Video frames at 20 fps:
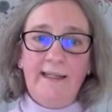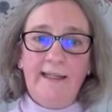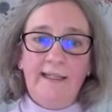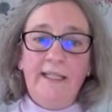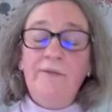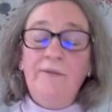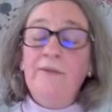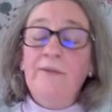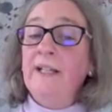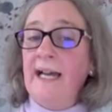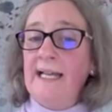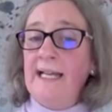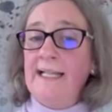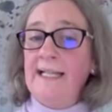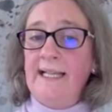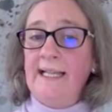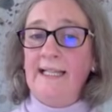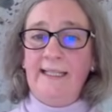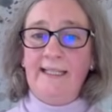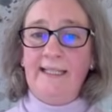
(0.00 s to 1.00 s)
if the
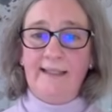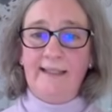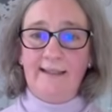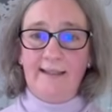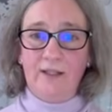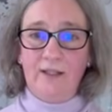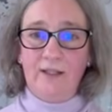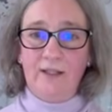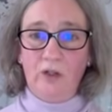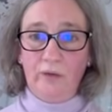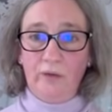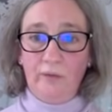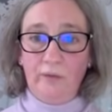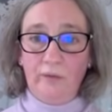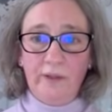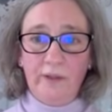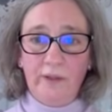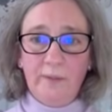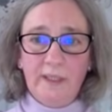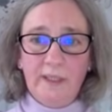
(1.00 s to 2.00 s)
hazard is
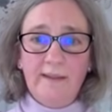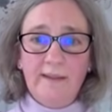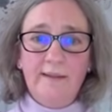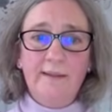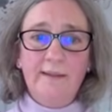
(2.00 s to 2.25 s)
confirmed